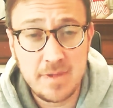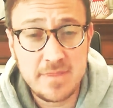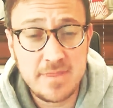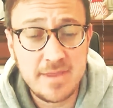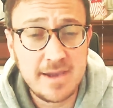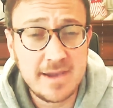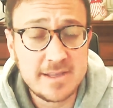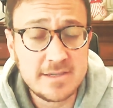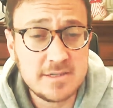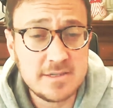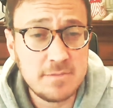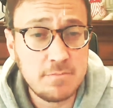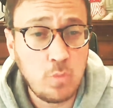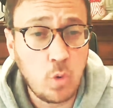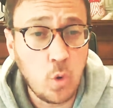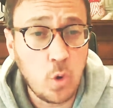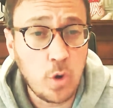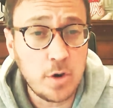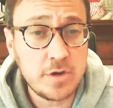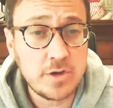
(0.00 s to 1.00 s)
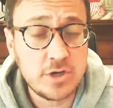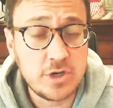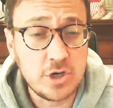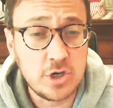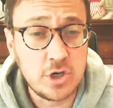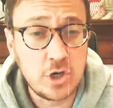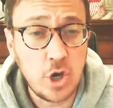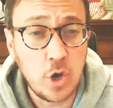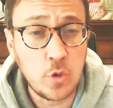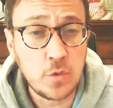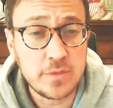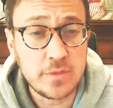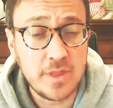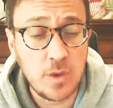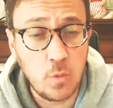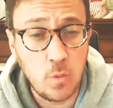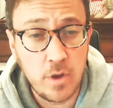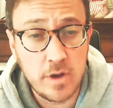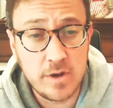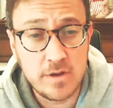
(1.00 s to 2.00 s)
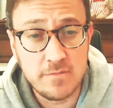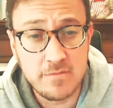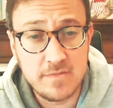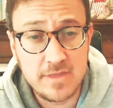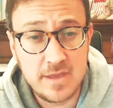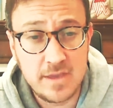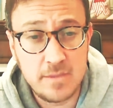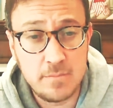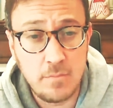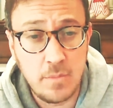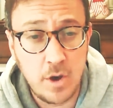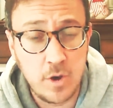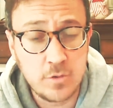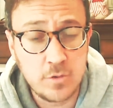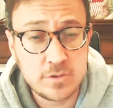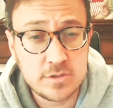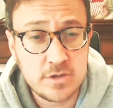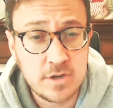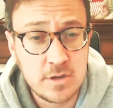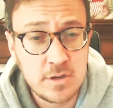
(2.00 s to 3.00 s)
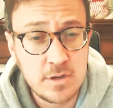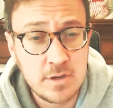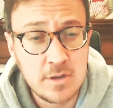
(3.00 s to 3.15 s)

I think it's important to note that one of the most